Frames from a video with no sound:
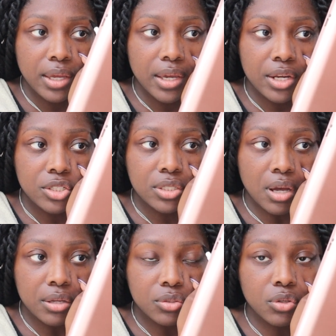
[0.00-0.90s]
it just
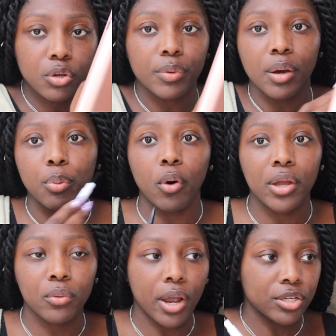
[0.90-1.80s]
got to a
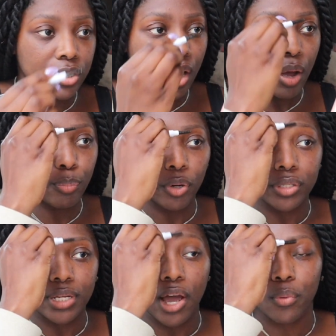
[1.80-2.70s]
point where I just got
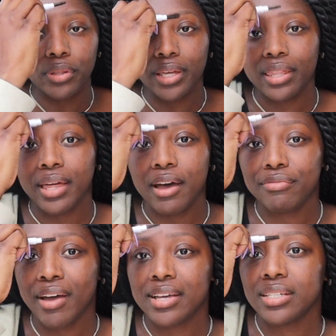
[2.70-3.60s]
burnt out with like that
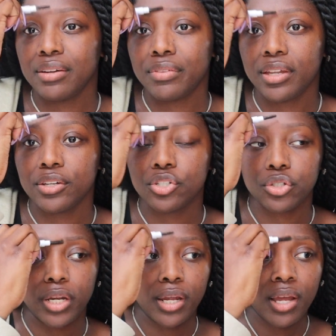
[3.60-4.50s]
facet of the
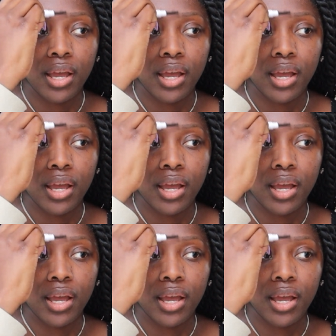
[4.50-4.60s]
industry.